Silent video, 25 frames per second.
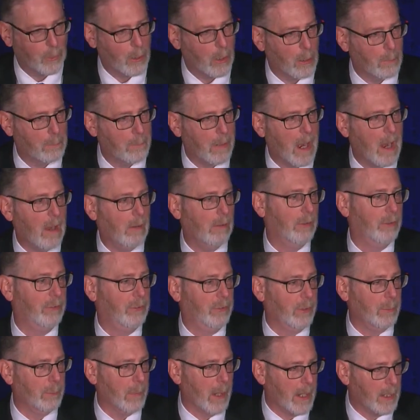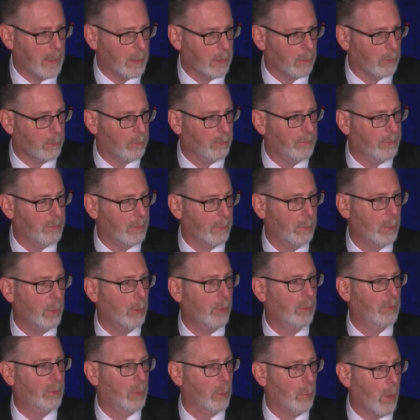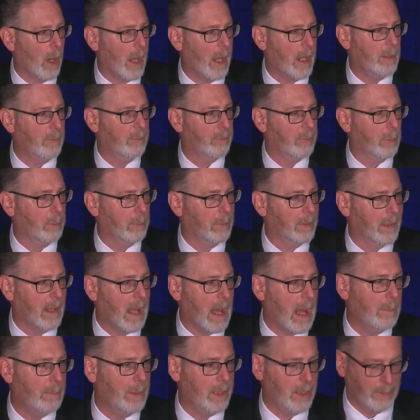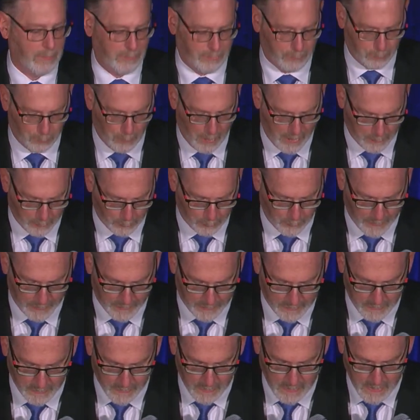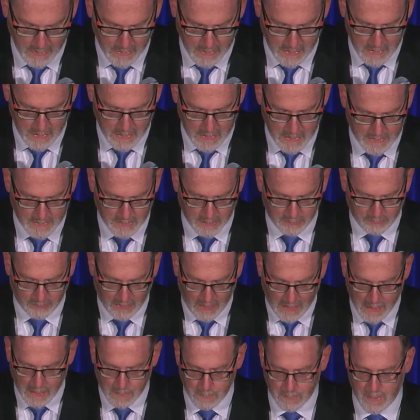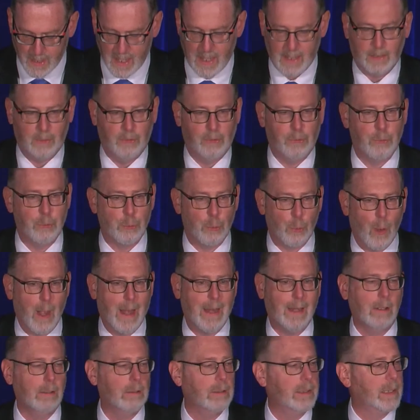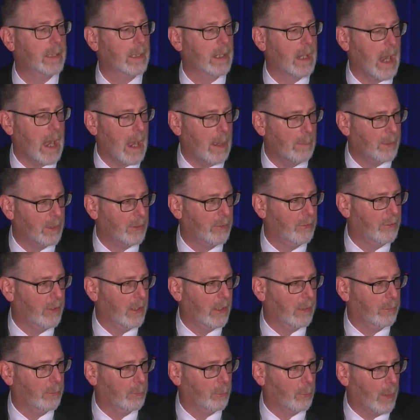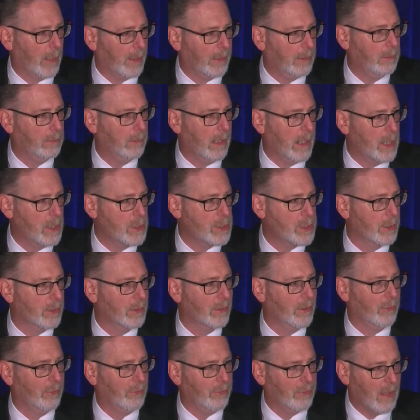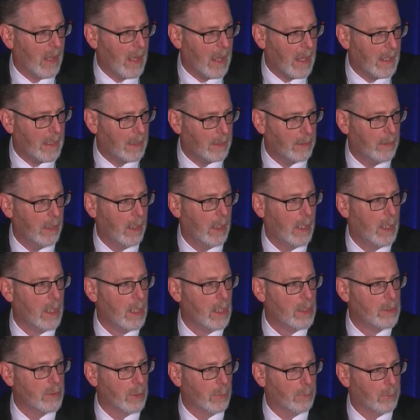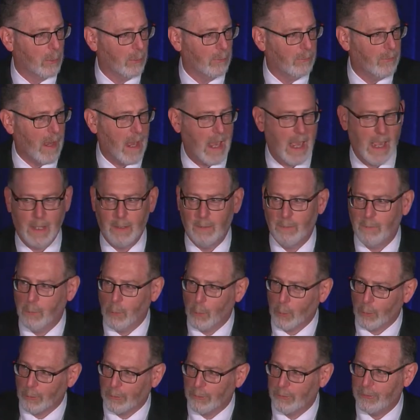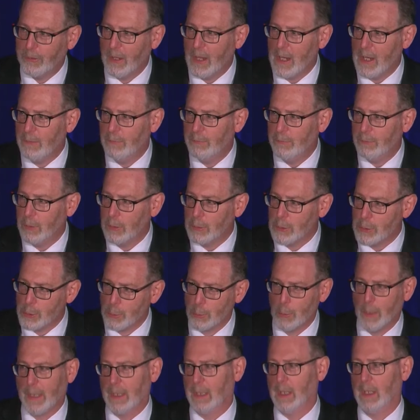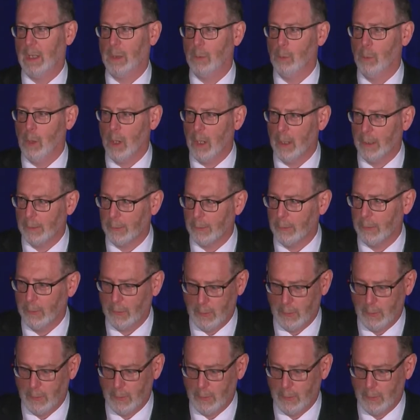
our policymakers to move away from lobbyist rhetoric that's aimed at strangling common sense regulation designed to provide for safe drinking water.